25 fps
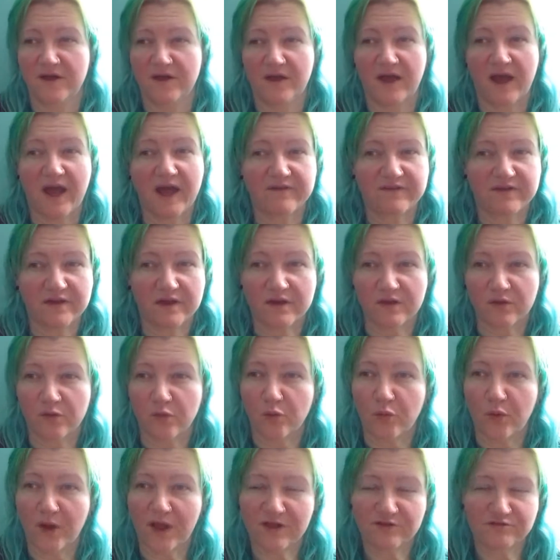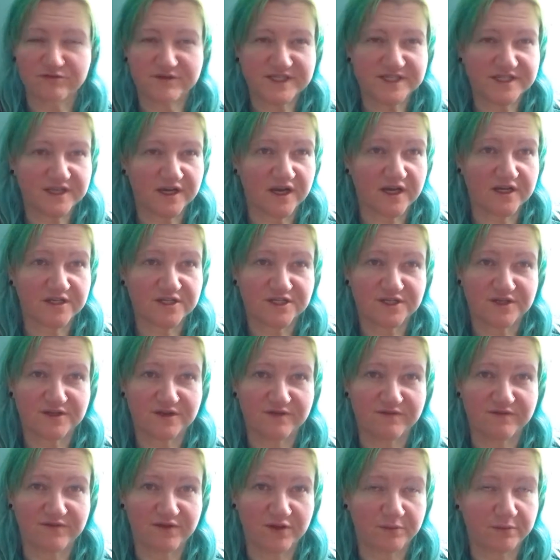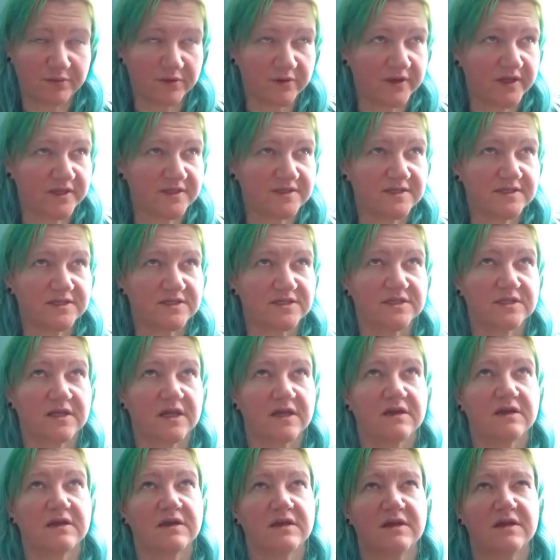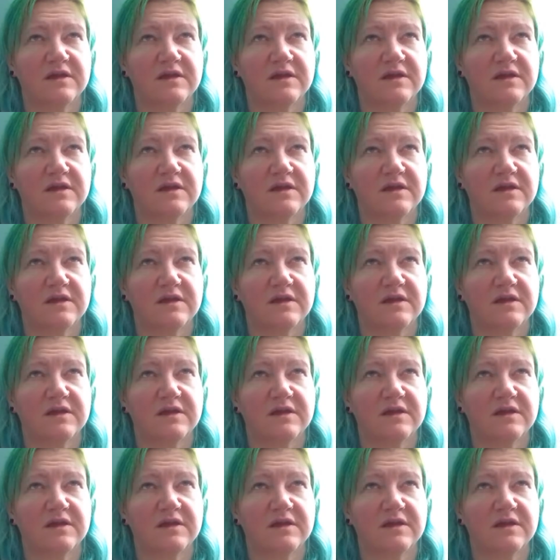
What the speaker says: having well-researched viewpoints, it's just like,